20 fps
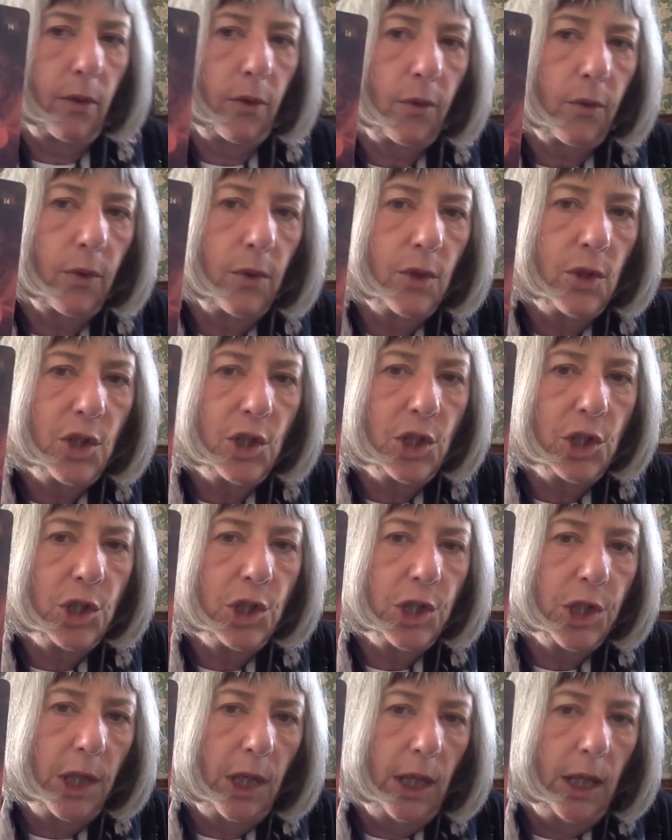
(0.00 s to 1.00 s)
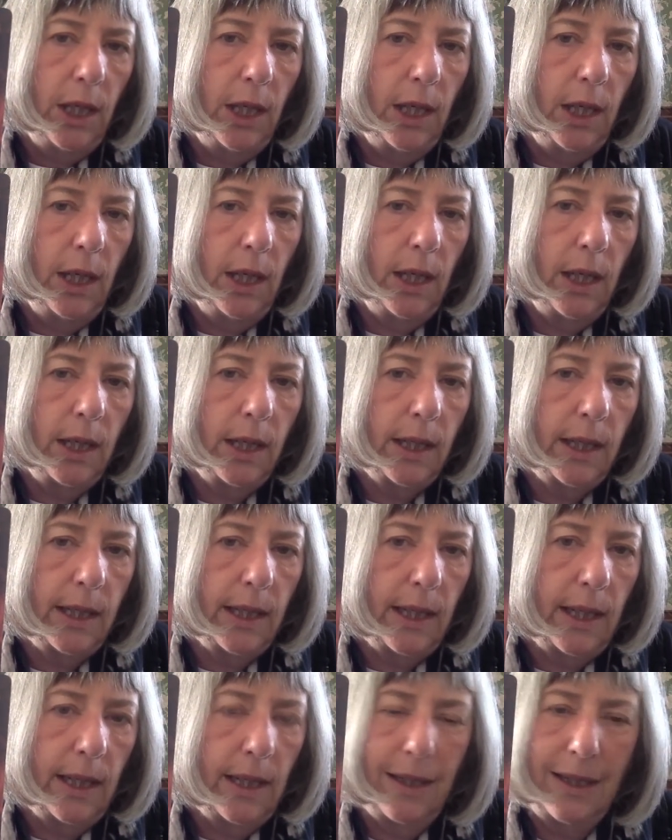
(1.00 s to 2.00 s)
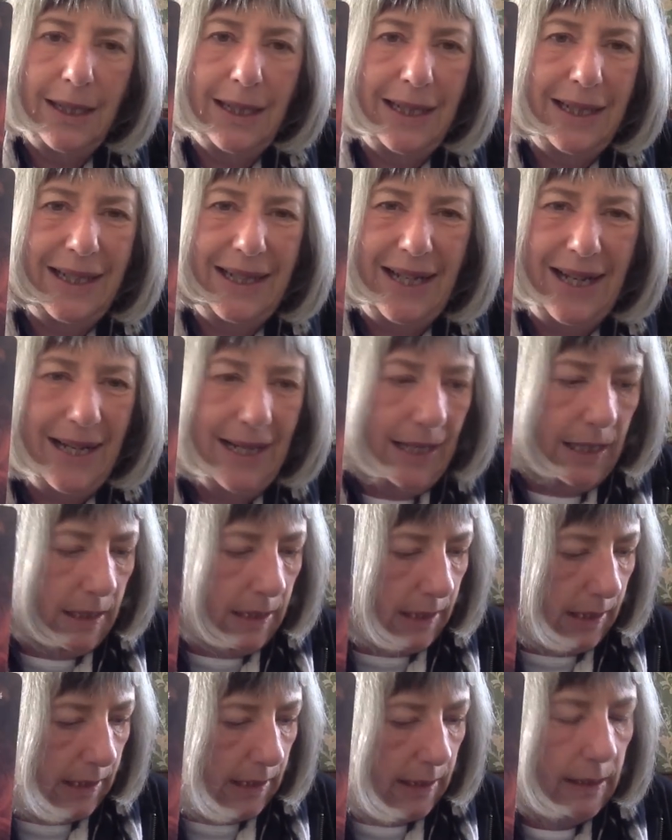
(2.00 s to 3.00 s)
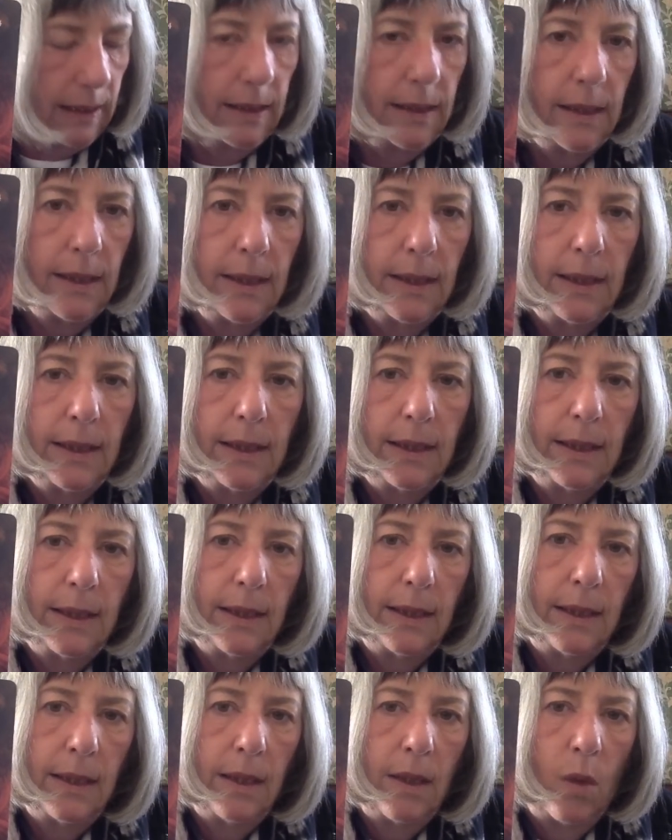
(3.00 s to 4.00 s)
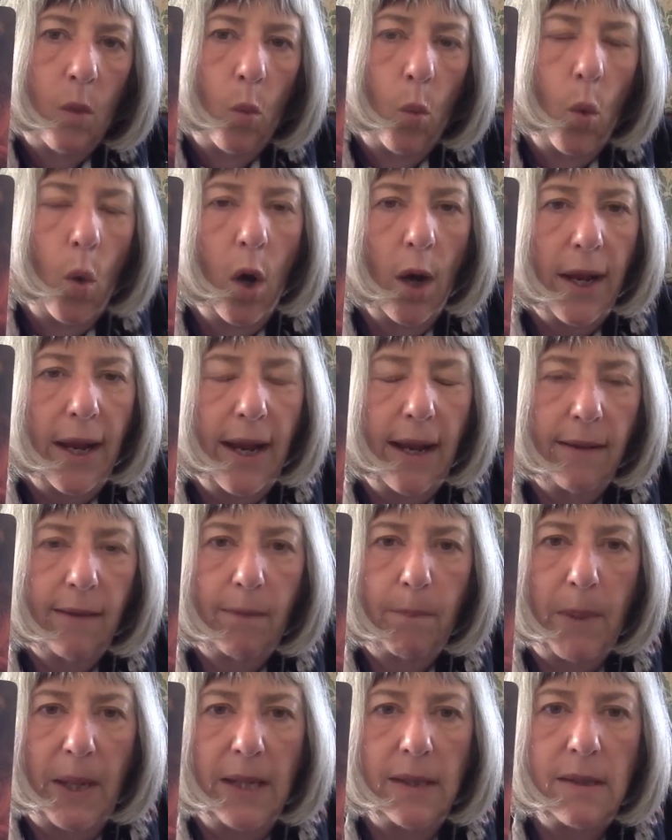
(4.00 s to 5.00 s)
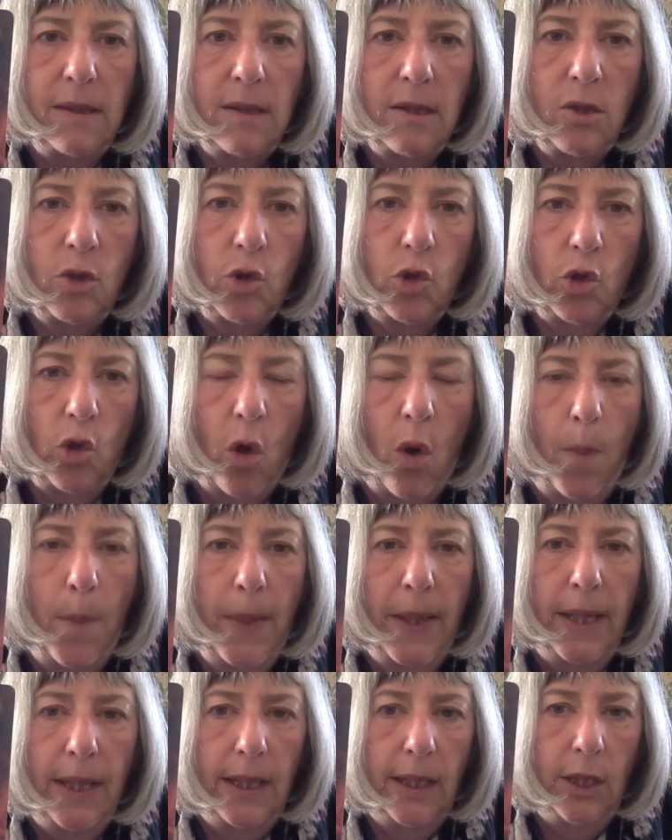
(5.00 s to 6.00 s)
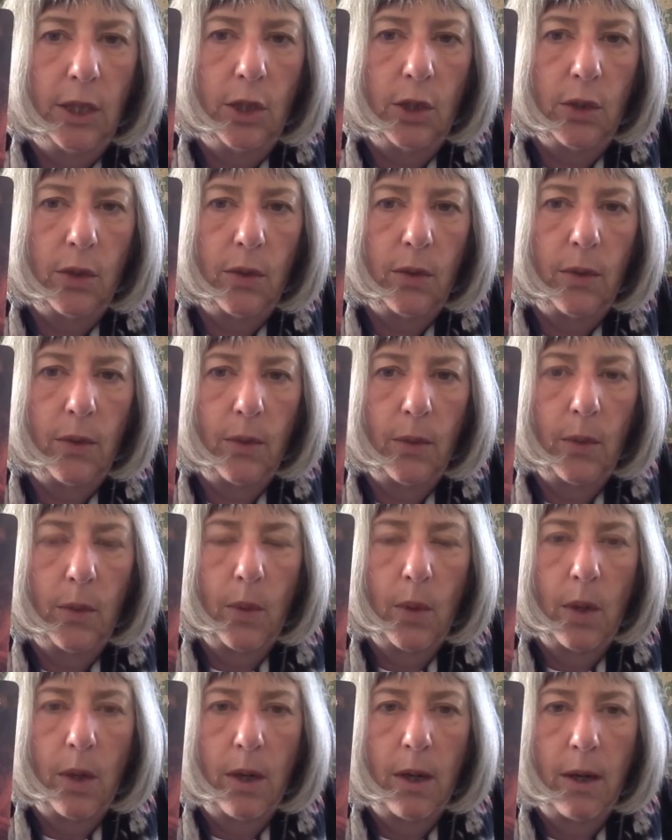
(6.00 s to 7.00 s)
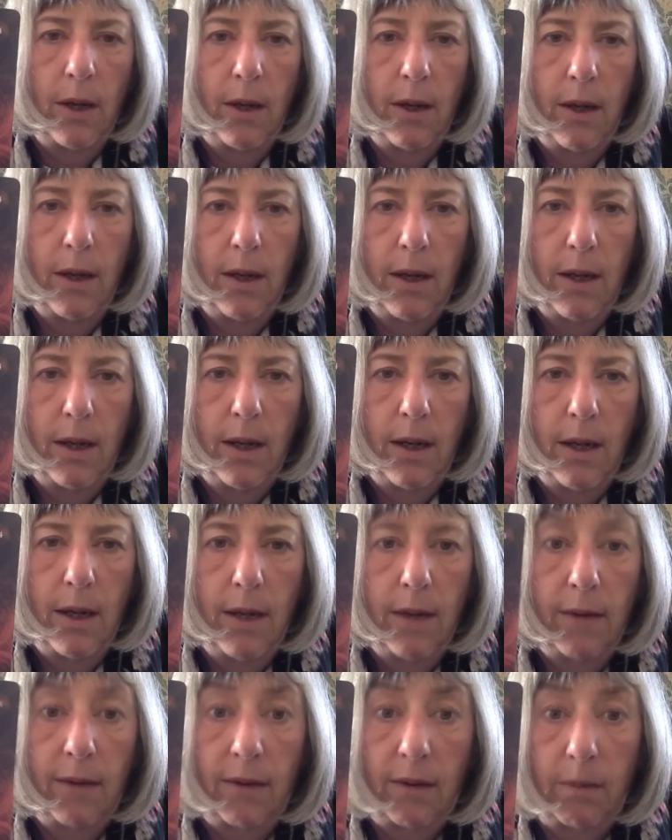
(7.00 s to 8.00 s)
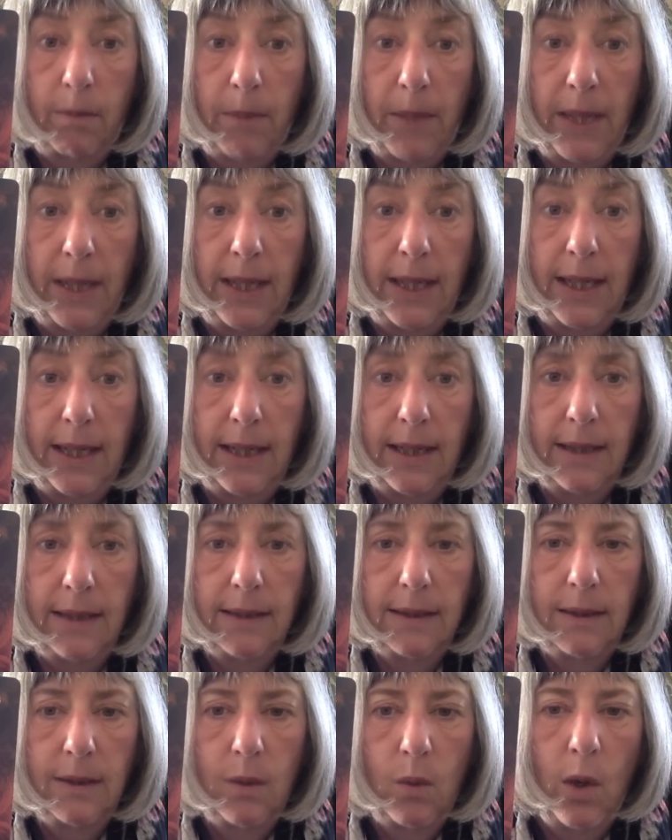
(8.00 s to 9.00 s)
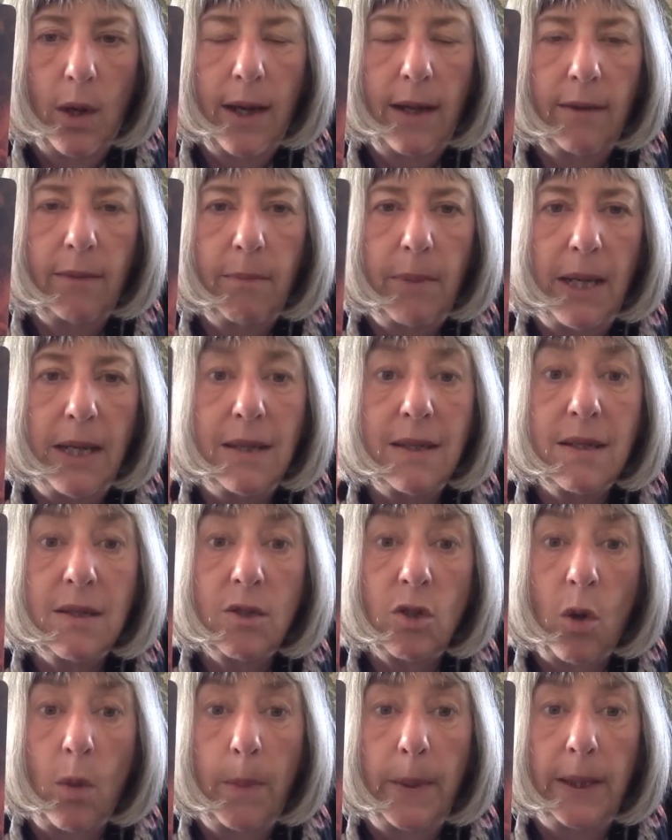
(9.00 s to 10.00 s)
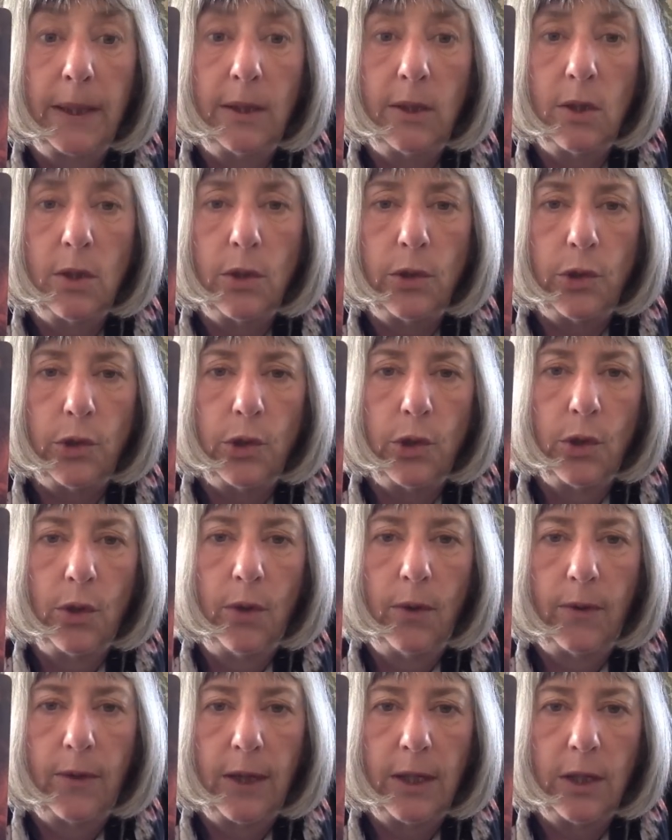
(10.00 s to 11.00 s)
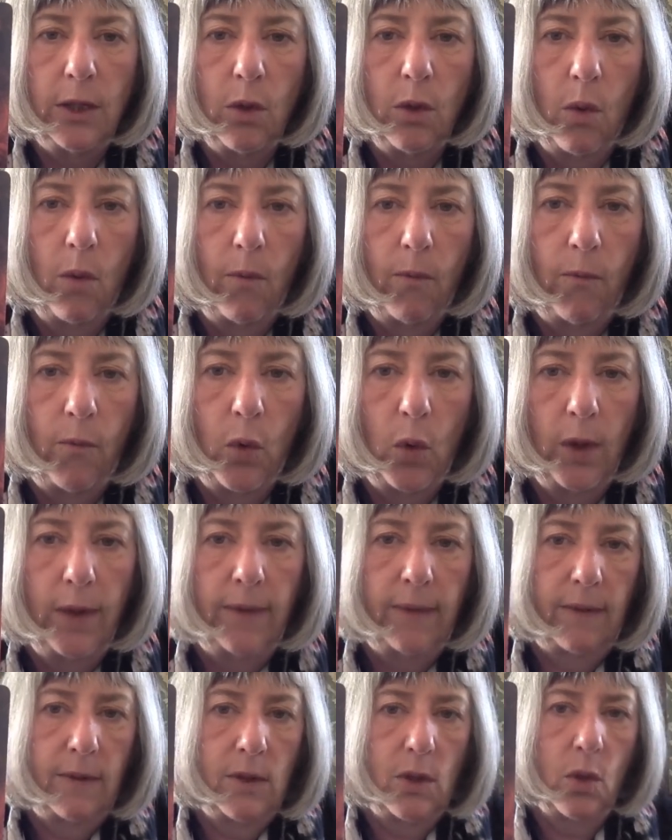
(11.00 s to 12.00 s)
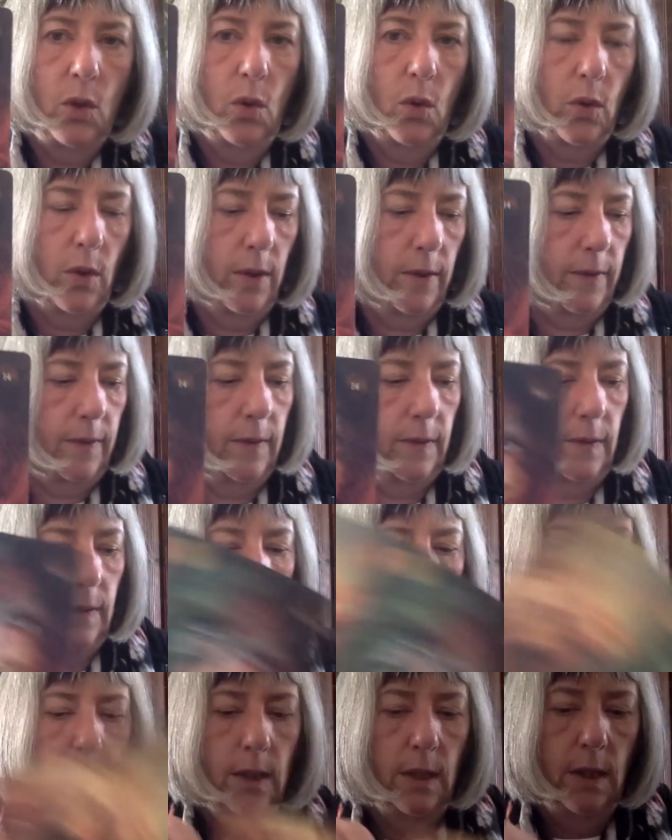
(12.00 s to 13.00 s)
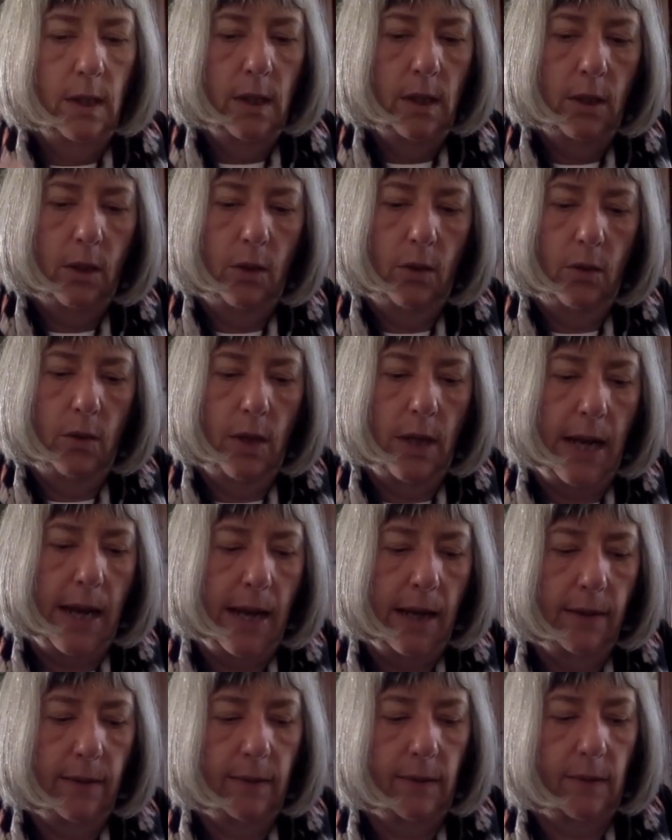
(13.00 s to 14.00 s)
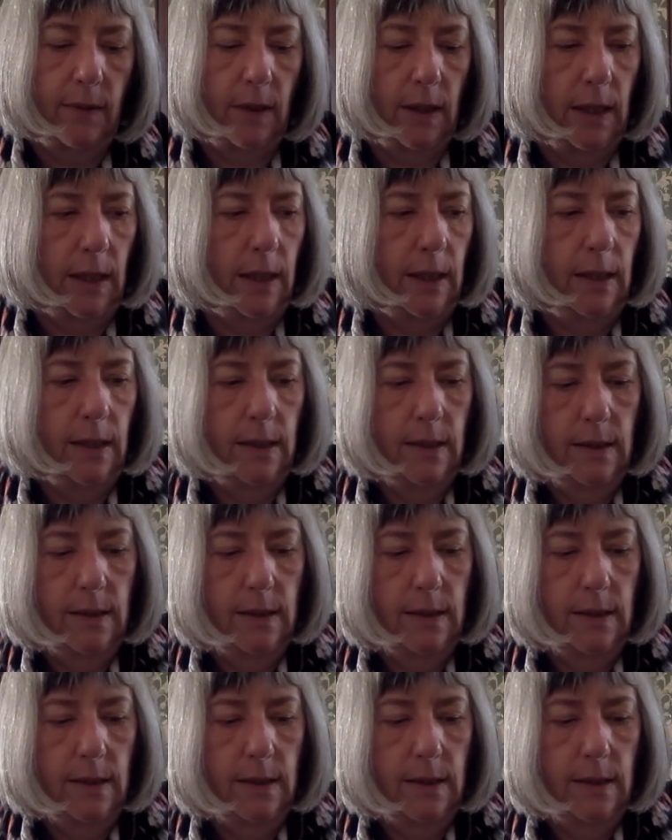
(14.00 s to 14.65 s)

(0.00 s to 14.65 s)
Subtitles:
through sheer cunning what has been stopping you speaking, what has been stopping you using your voice, Taurus. You now see.